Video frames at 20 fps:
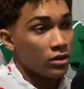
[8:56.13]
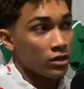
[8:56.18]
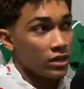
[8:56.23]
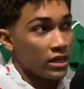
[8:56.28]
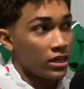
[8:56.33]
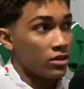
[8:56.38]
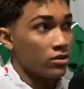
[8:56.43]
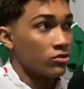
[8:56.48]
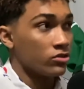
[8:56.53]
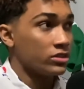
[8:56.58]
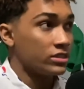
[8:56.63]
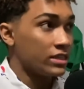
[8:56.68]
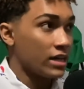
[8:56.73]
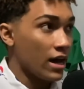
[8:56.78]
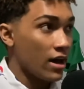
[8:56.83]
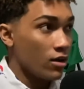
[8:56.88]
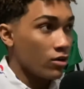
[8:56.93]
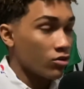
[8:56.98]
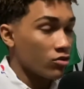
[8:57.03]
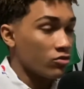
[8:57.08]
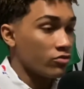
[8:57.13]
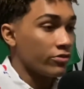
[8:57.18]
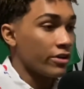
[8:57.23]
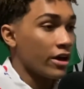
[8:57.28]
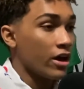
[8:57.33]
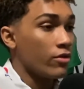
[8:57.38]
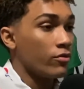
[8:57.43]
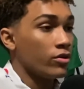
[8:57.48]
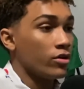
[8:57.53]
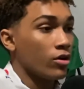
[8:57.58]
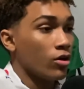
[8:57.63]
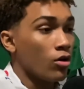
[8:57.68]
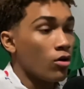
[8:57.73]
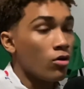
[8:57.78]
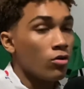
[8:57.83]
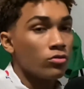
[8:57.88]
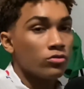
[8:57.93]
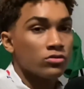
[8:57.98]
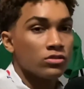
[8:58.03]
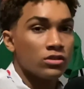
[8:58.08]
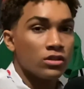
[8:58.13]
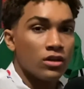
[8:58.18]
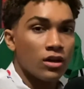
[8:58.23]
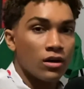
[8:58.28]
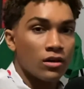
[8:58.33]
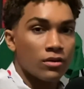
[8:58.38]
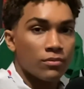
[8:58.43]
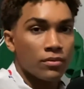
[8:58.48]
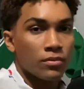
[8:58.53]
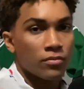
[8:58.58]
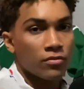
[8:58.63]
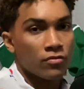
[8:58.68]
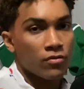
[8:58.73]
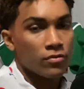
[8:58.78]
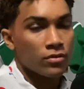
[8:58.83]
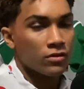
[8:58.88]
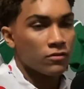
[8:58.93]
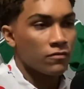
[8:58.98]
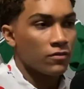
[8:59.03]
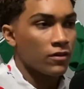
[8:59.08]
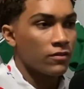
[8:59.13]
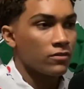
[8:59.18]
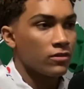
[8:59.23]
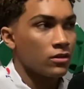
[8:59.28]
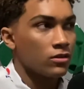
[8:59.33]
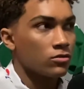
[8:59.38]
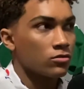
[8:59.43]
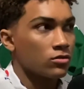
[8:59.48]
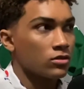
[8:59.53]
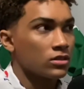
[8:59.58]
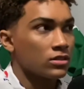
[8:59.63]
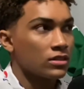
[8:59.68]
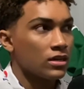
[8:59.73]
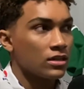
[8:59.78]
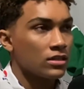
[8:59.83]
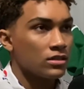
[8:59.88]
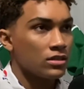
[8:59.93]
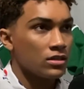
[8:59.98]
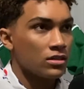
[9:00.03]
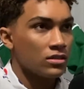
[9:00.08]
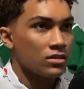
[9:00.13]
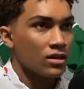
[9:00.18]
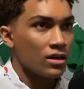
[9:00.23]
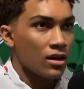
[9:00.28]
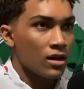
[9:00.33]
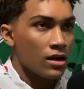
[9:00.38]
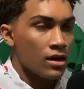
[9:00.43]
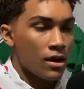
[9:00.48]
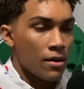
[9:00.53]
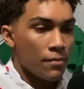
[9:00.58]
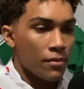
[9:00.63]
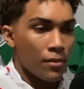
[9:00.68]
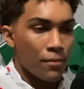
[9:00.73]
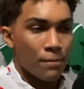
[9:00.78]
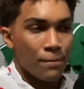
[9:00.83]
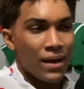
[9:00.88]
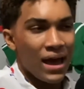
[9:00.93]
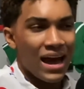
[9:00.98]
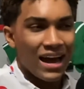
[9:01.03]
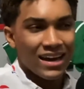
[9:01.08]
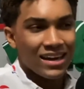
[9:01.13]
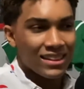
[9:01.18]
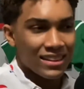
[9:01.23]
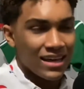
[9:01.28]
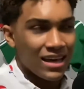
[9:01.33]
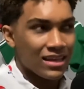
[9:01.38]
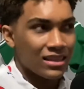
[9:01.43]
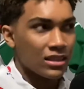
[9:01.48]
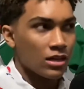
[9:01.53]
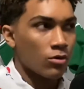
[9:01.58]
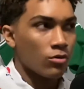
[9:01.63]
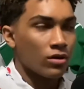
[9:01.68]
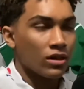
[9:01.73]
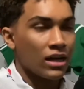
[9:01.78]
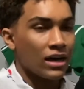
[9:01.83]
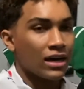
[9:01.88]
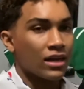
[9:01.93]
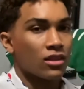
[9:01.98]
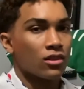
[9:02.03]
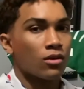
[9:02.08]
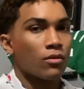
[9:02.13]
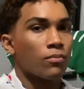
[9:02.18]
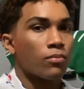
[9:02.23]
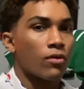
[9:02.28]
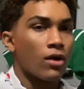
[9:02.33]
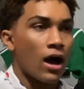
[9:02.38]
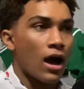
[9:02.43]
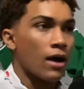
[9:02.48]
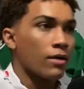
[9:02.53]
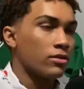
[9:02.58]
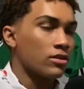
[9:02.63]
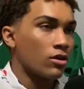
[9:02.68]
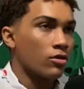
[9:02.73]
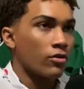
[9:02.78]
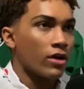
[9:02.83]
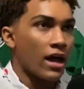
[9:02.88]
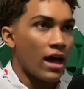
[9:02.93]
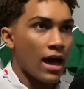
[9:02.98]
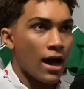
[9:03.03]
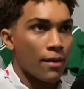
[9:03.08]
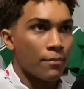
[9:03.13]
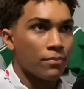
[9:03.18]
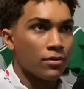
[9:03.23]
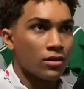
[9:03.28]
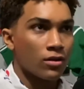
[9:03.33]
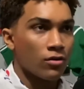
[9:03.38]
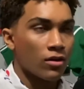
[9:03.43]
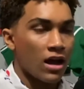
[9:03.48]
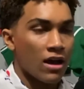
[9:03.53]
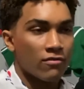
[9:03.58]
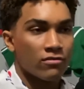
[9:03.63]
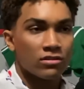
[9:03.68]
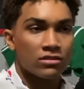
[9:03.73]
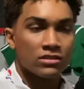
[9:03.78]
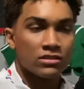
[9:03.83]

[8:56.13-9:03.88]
either dead or very old, you know, the people from the 50s or the 60s. But back then, they were like in their prime, they were happy, they were having